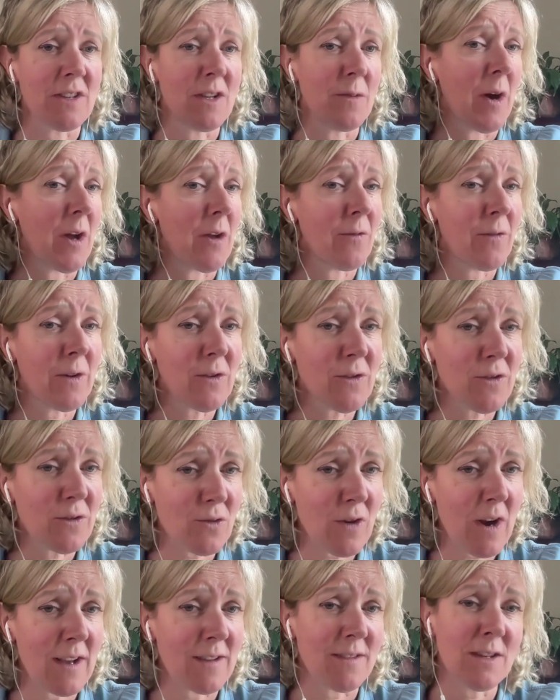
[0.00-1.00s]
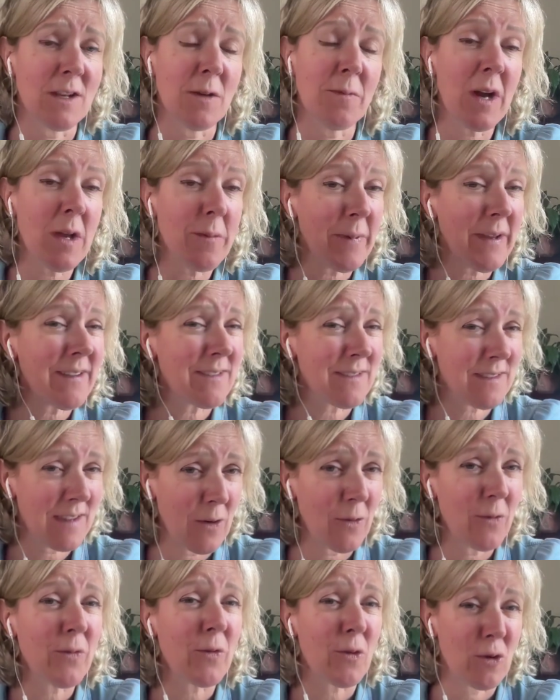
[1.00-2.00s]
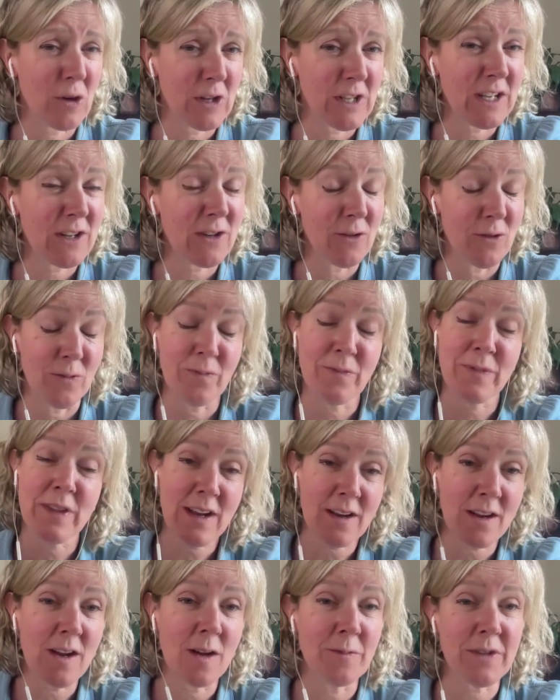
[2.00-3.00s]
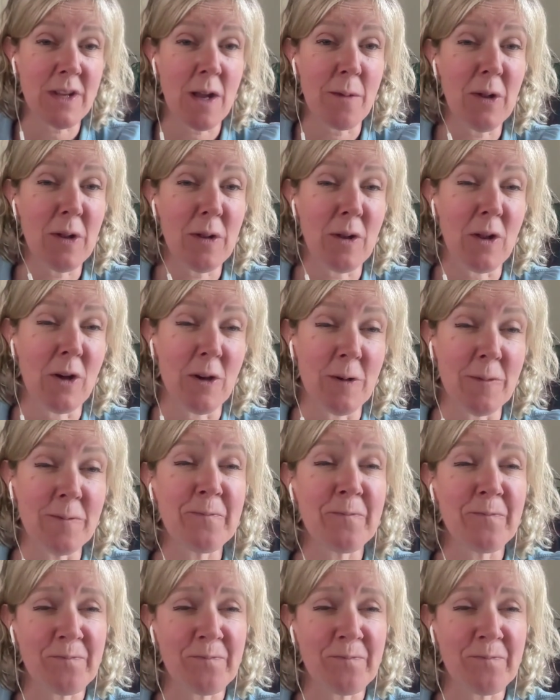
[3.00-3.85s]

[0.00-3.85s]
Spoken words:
You might feel stressed. You might be self-critical. That comes up a lot.